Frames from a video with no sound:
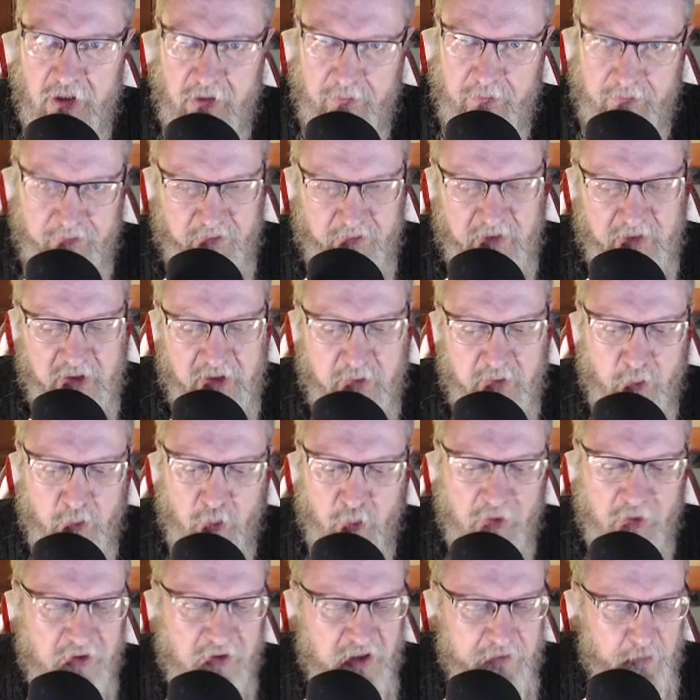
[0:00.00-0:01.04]
this one
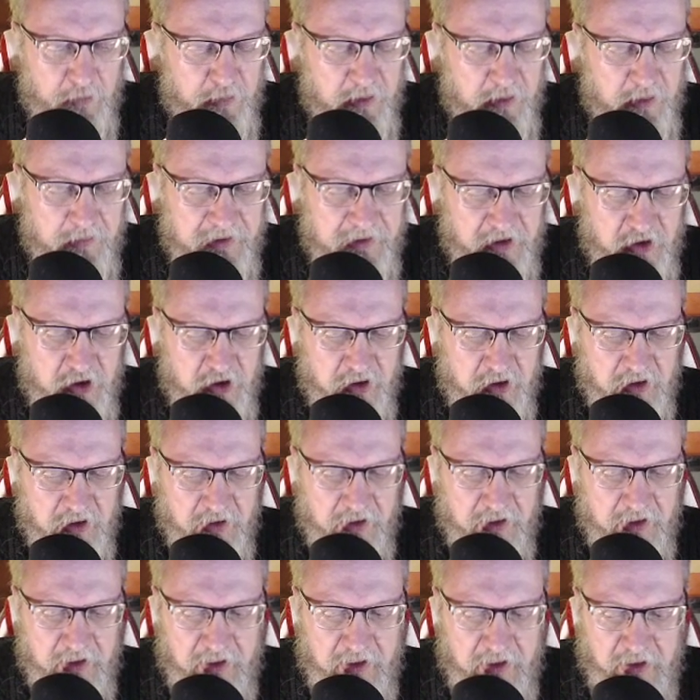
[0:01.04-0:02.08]
was never published.
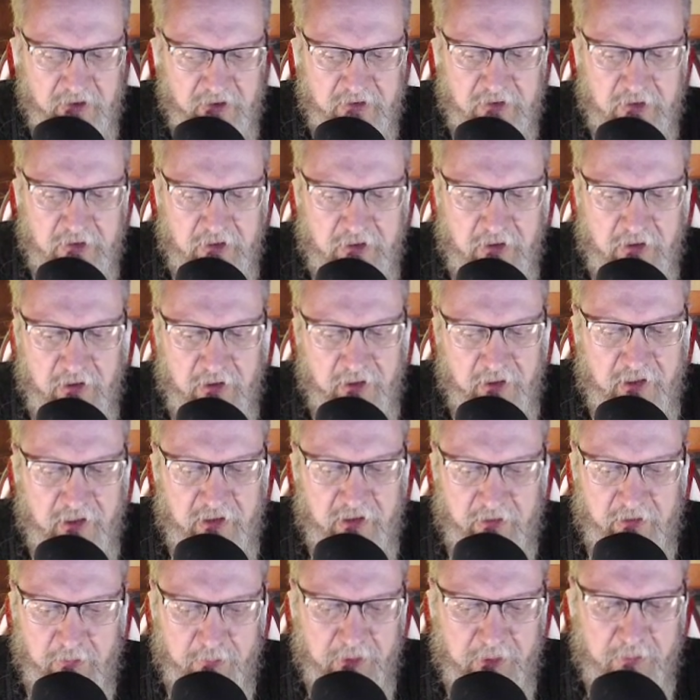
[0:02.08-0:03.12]
He
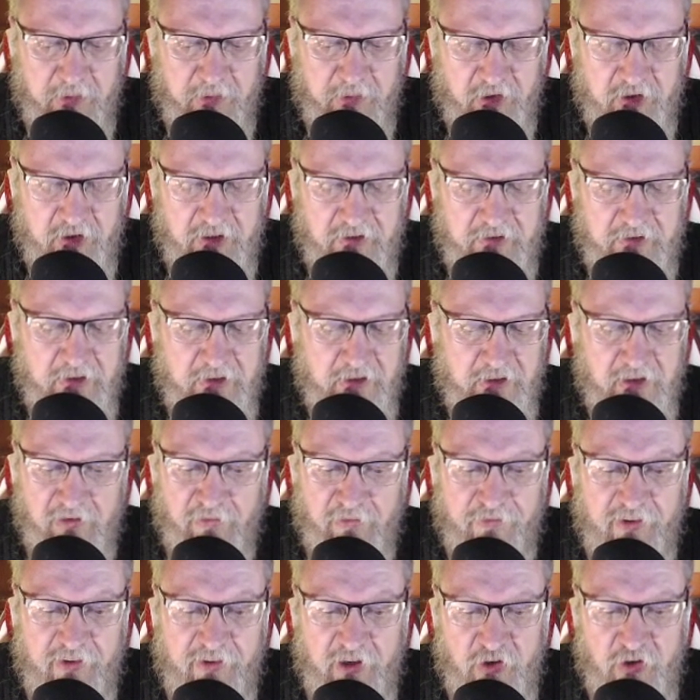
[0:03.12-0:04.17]
didn't publish this, he didn't
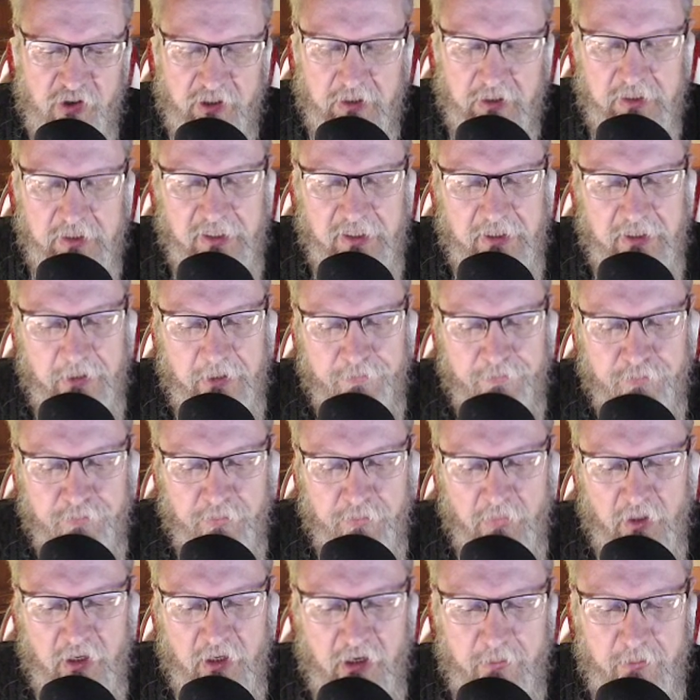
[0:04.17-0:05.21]
finish it.
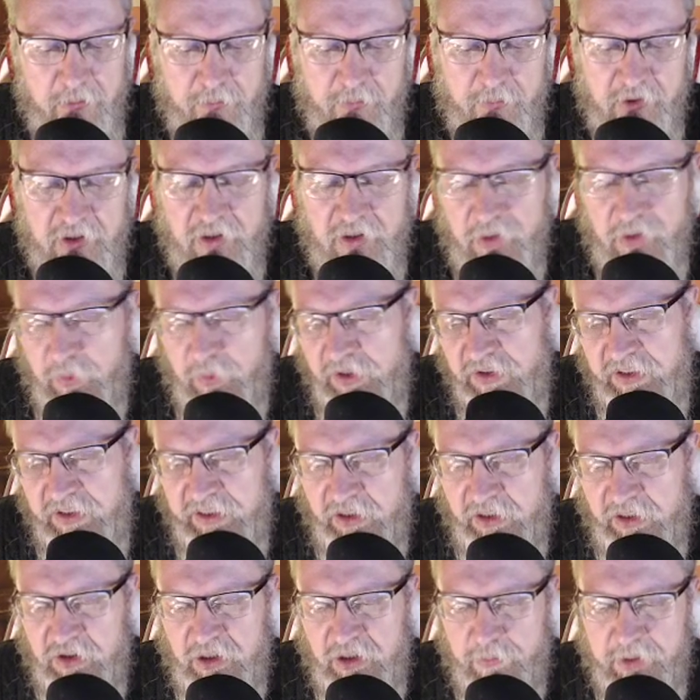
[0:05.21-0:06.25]
But in the ones he's
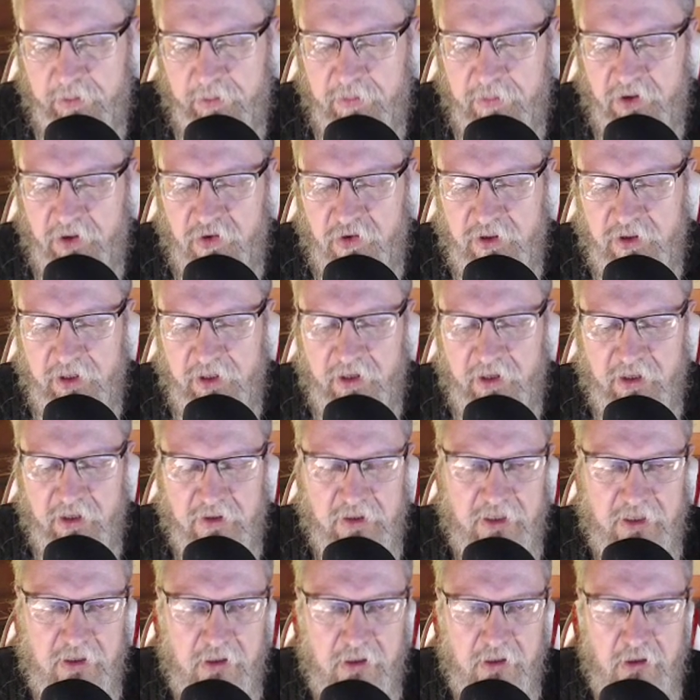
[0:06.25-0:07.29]
actually published, in
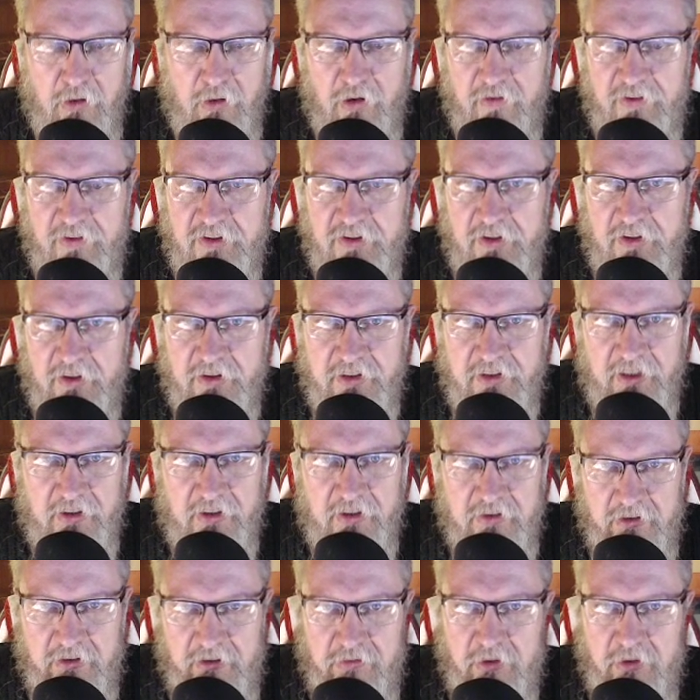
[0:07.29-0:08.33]
a lot of his other
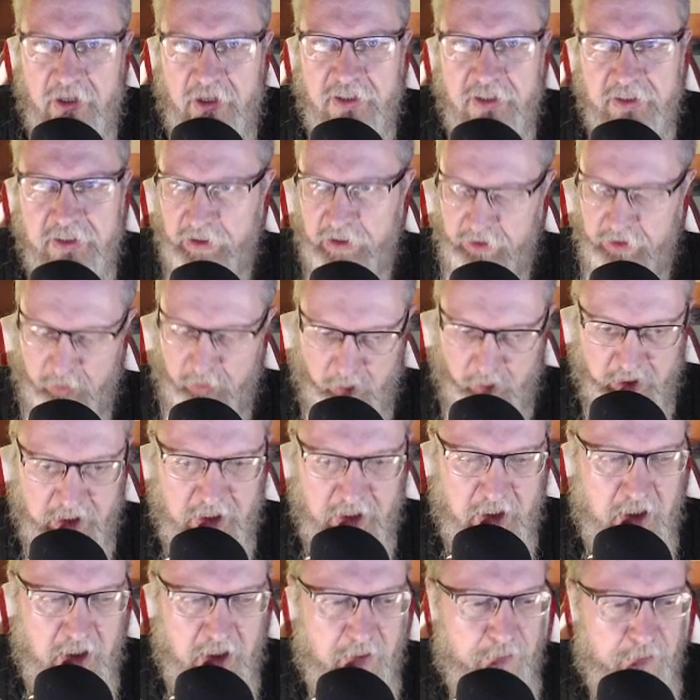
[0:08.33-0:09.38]
texts, his writing is quite
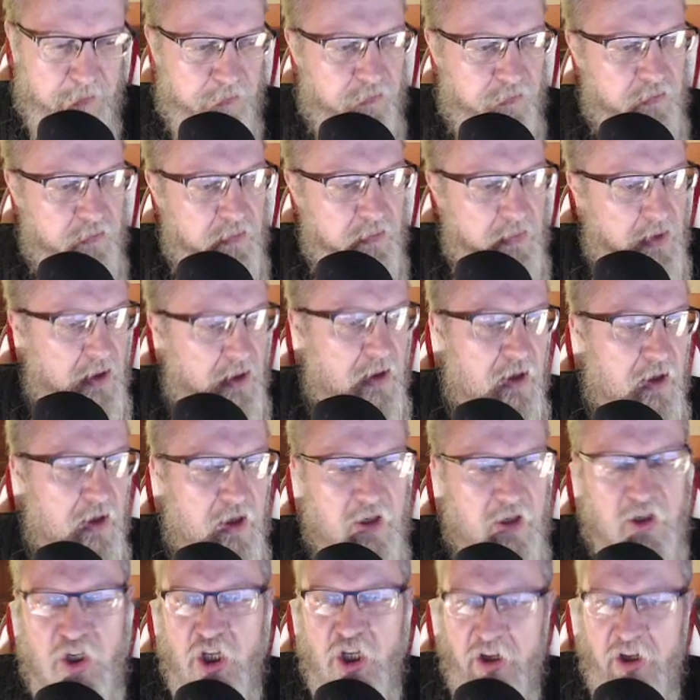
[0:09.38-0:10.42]

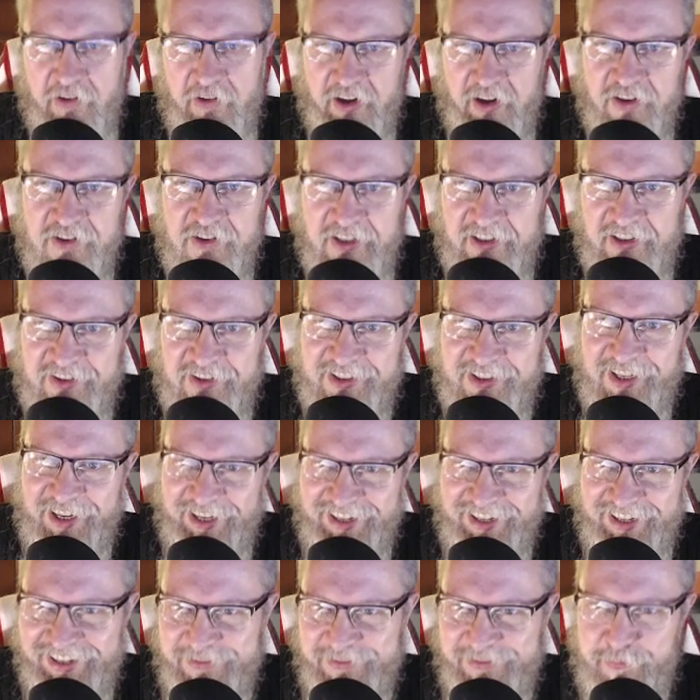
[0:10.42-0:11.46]
curious, let's
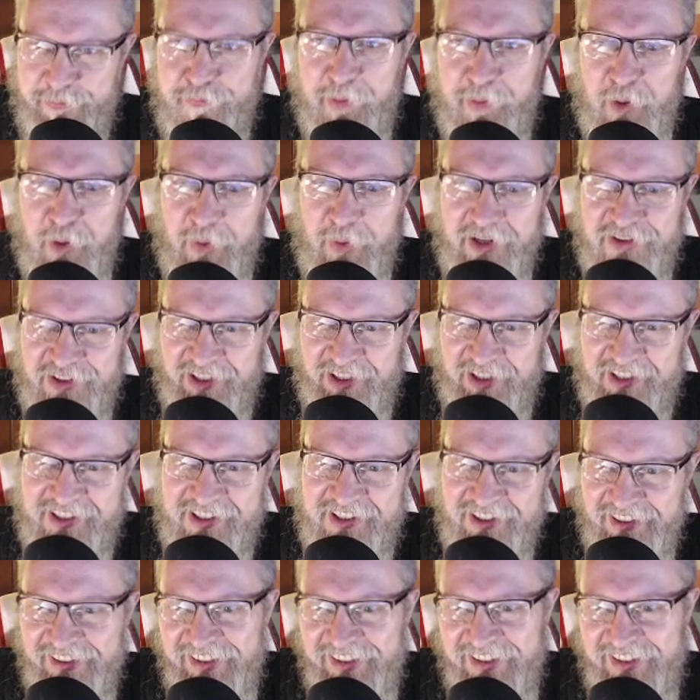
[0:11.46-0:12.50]
say, poetic,
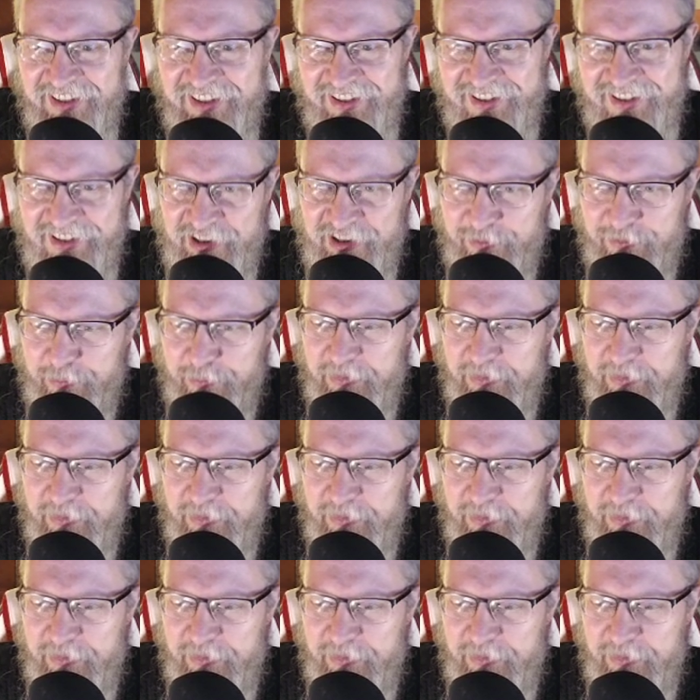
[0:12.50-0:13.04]
and